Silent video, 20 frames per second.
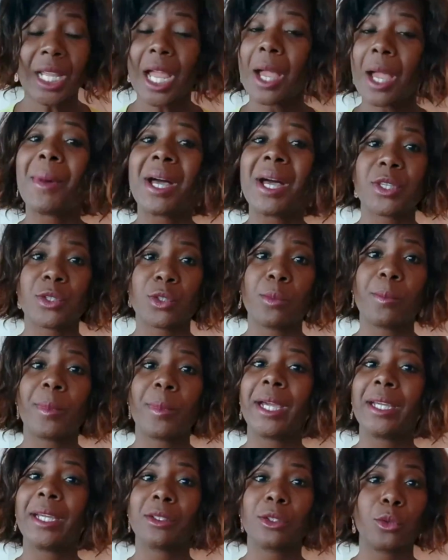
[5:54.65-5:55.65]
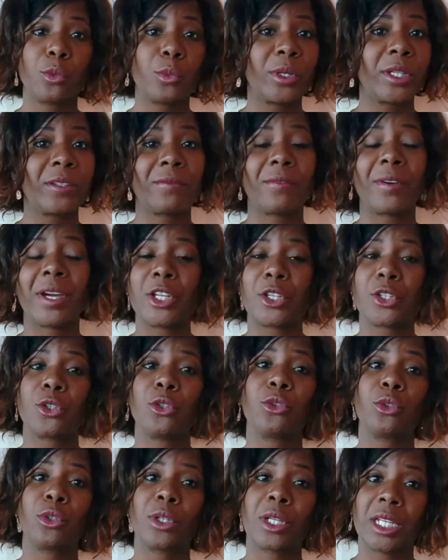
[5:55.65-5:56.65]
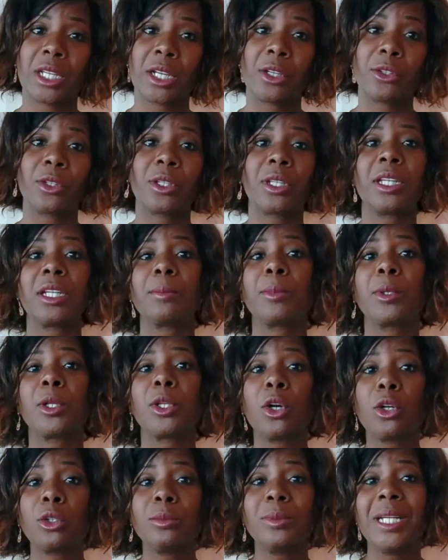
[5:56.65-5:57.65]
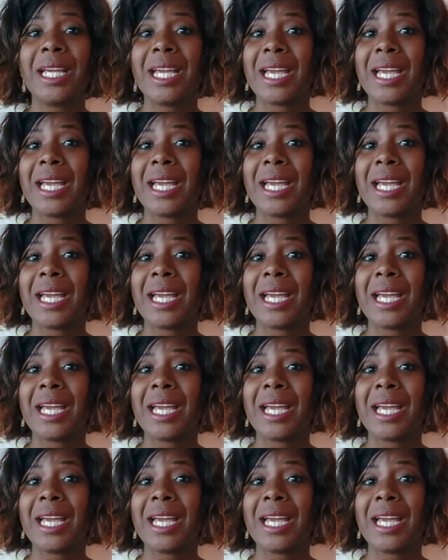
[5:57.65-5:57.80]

mastermind, we invite you to click on the link below,